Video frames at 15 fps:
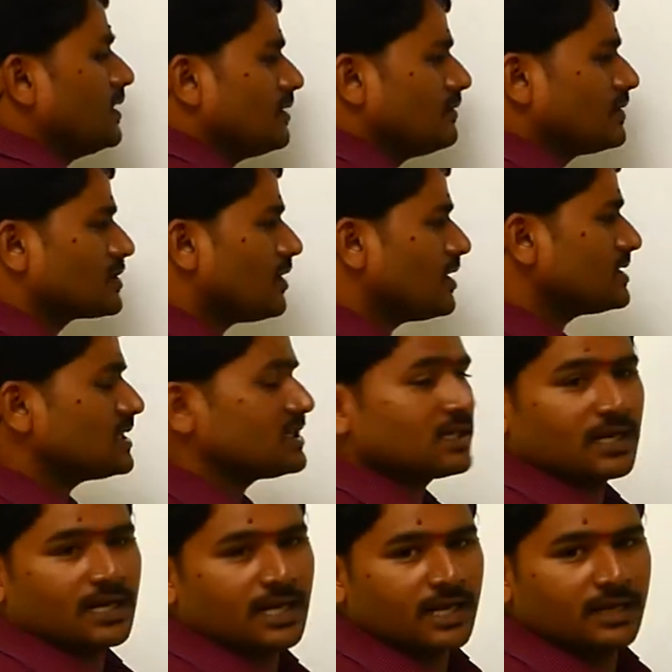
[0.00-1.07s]
which causes
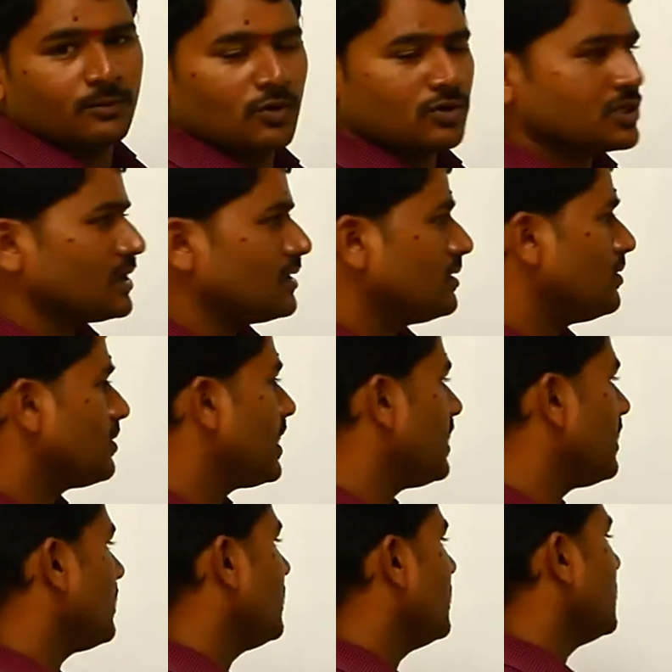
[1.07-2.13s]
wriggling motion.
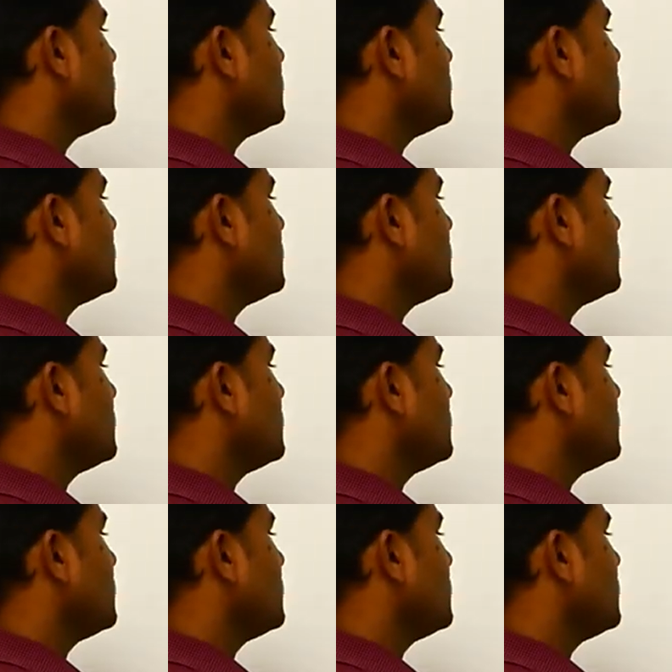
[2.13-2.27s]
Okay,